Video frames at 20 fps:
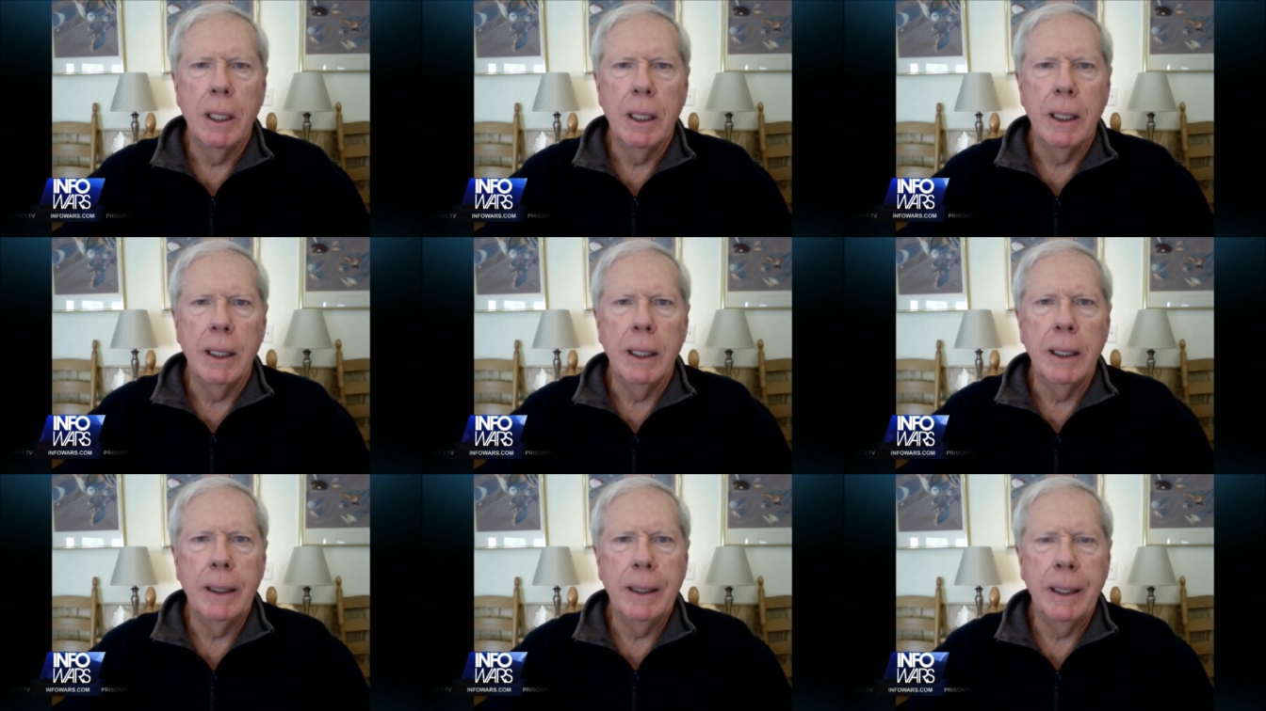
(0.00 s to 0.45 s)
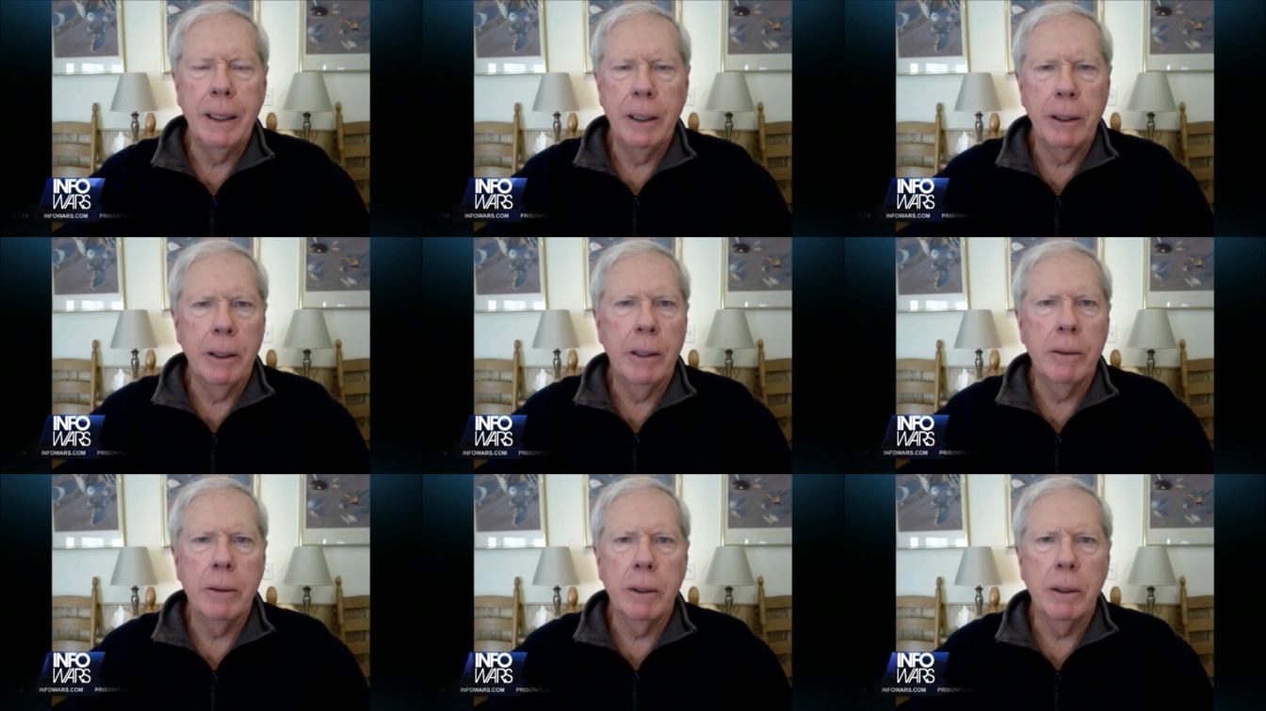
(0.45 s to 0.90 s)
in
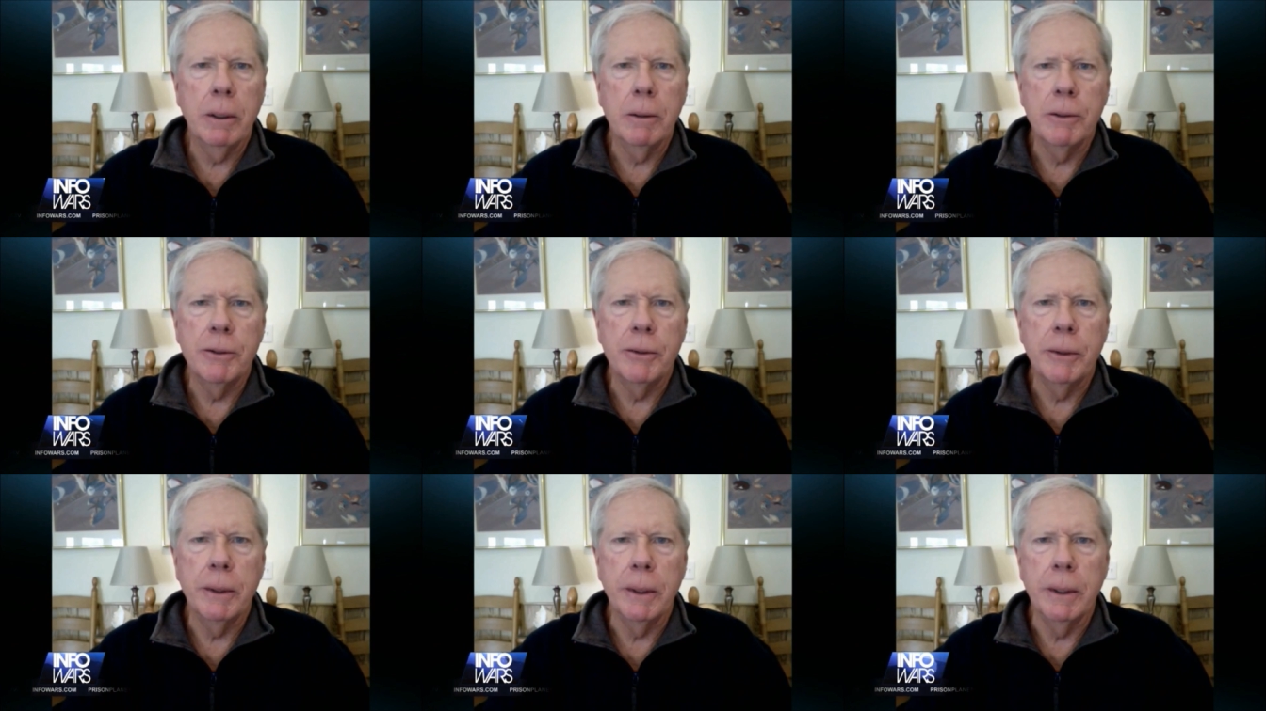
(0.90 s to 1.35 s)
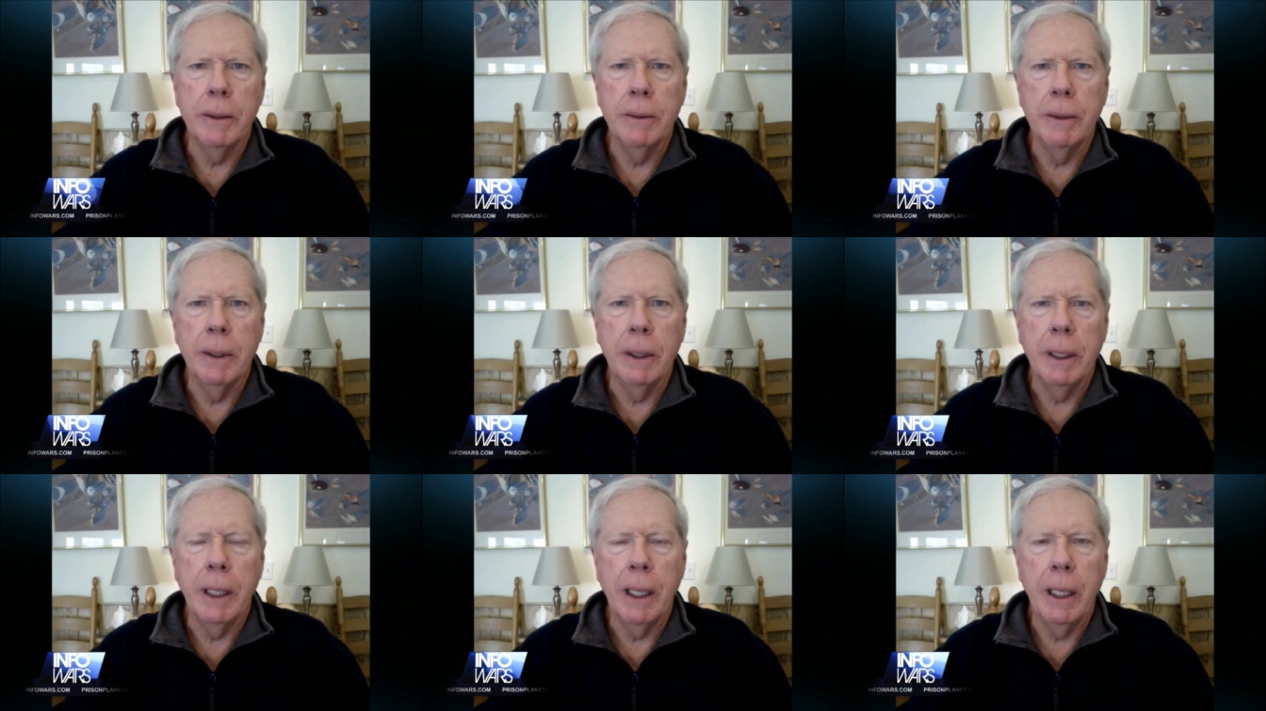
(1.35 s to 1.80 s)
any other country
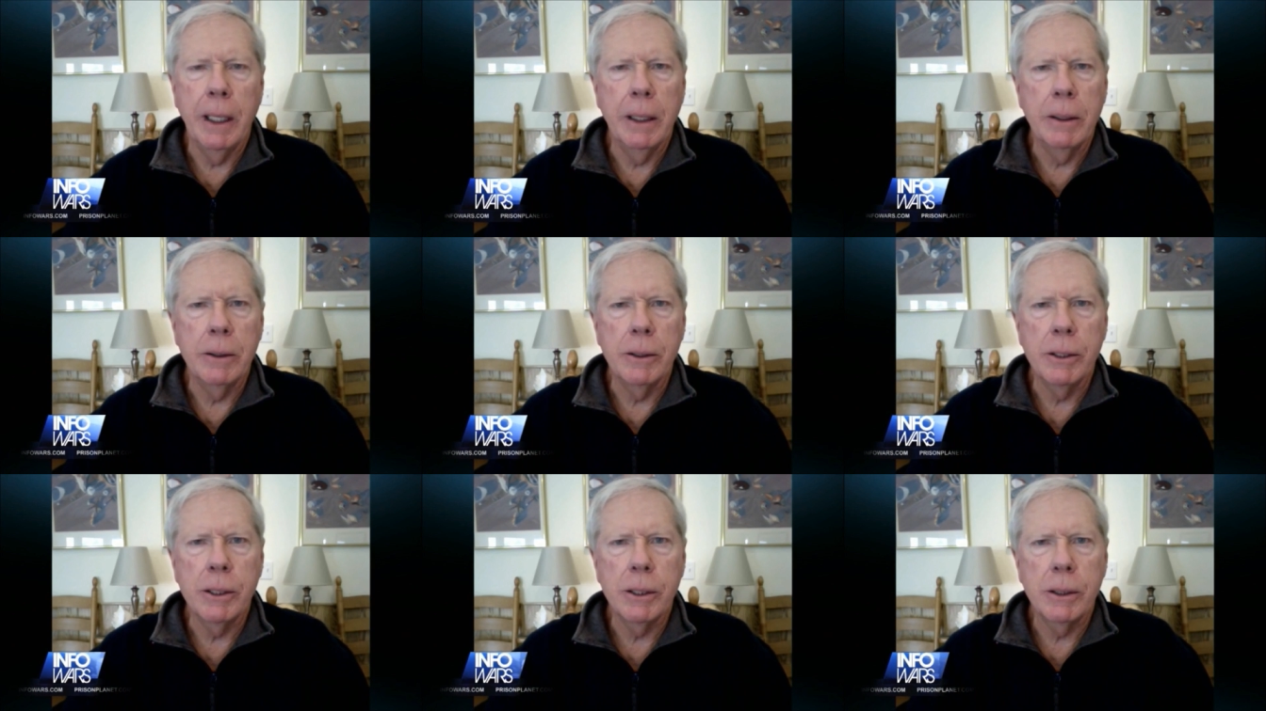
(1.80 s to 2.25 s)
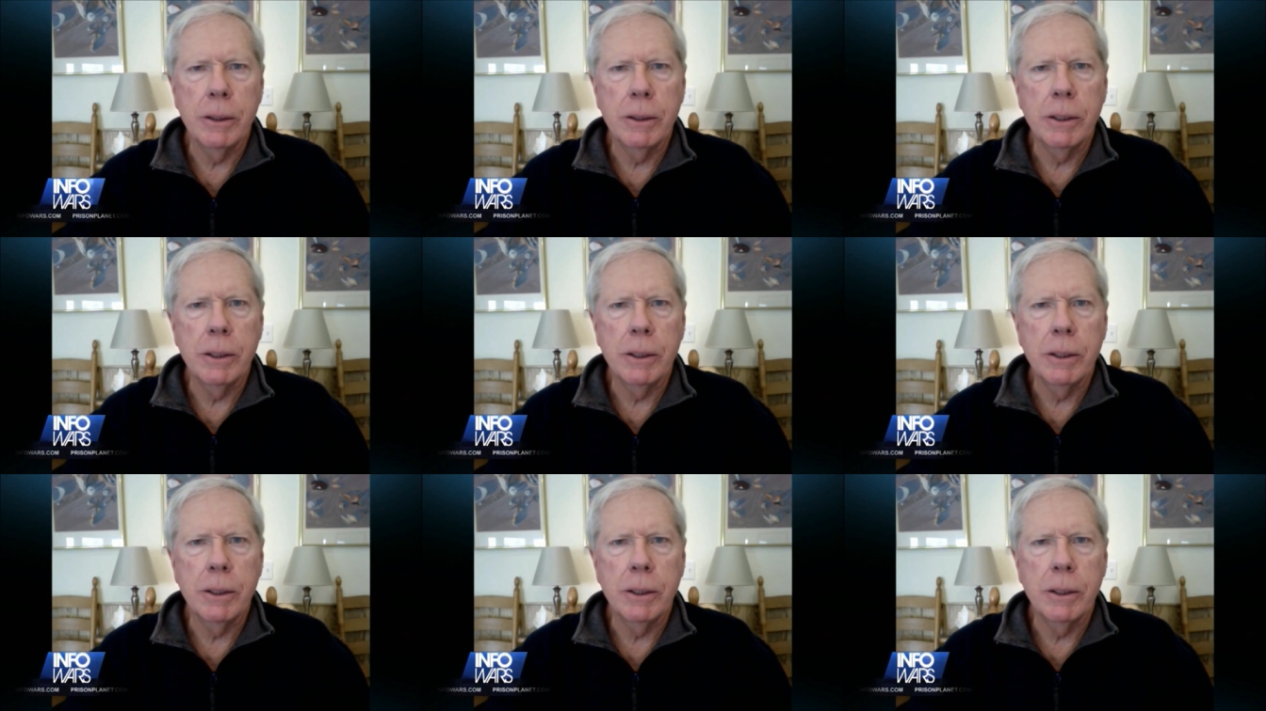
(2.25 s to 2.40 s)
that has